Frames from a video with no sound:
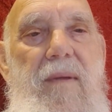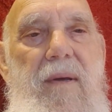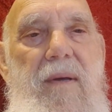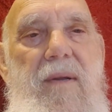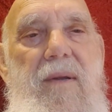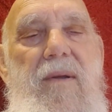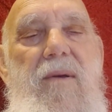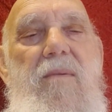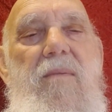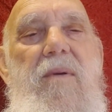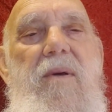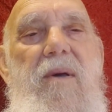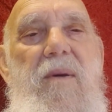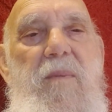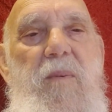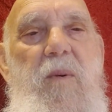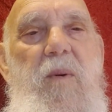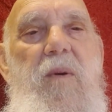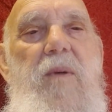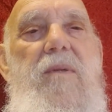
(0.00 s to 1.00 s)
And Yom
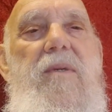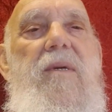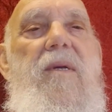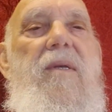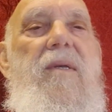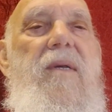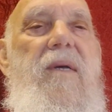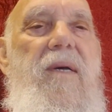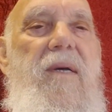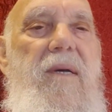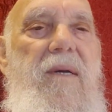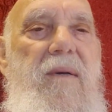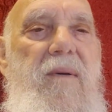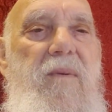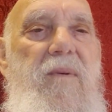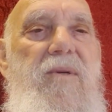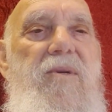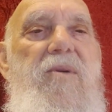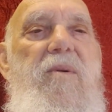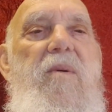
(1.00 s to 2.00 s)
Kippur is a day
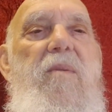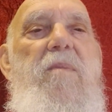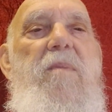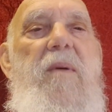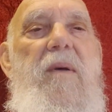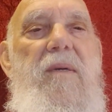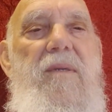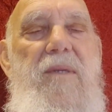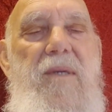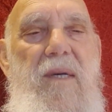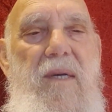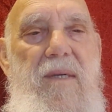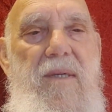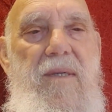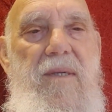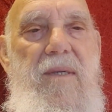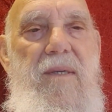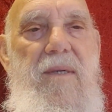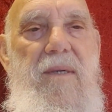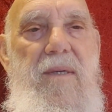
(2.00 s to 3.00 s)
which prepares us.